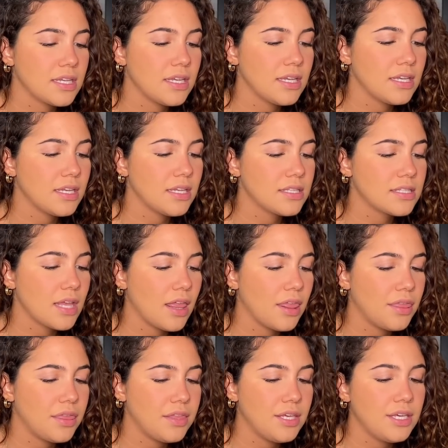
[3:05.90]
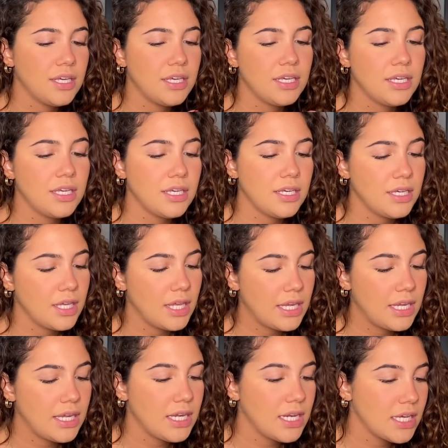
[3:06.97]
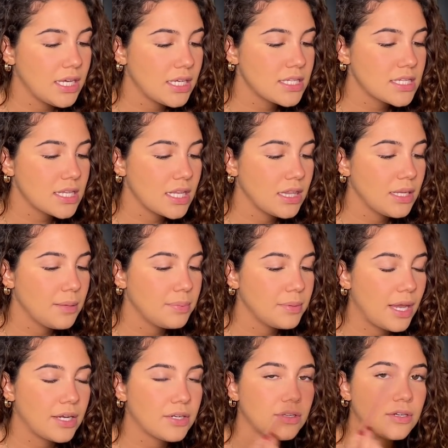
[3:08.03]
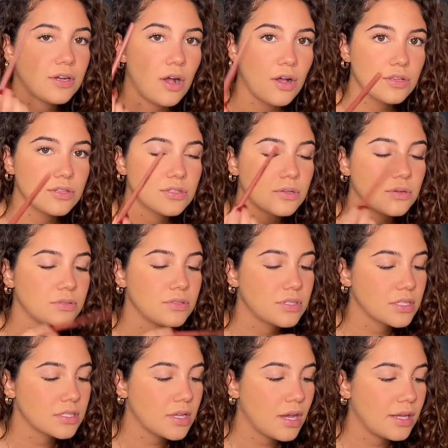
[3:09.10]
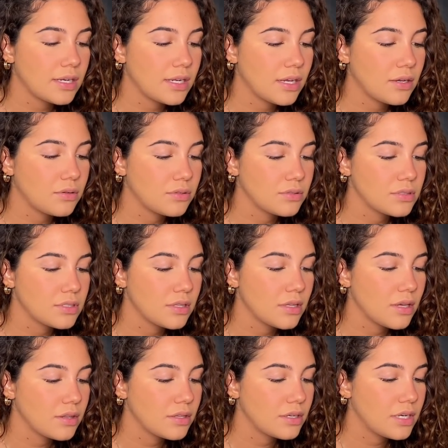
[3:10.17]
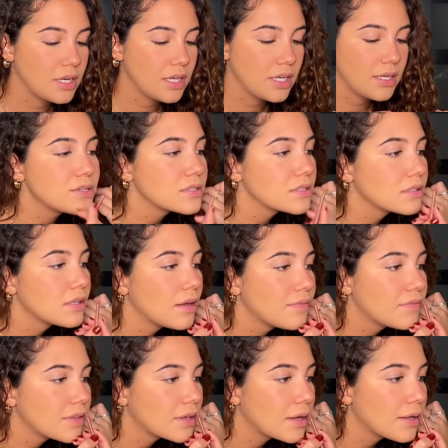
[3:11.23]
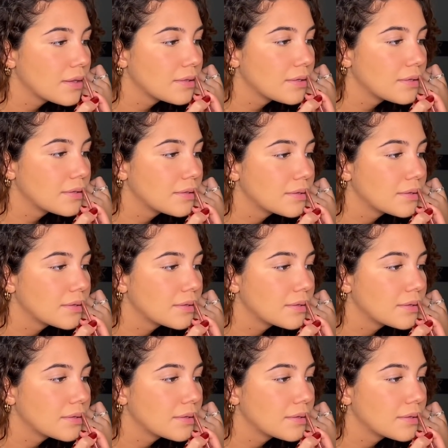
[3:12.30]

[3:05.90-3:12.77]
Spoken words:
is the NYX lip liner. Also just got it at Ulta the other day. I just love the color.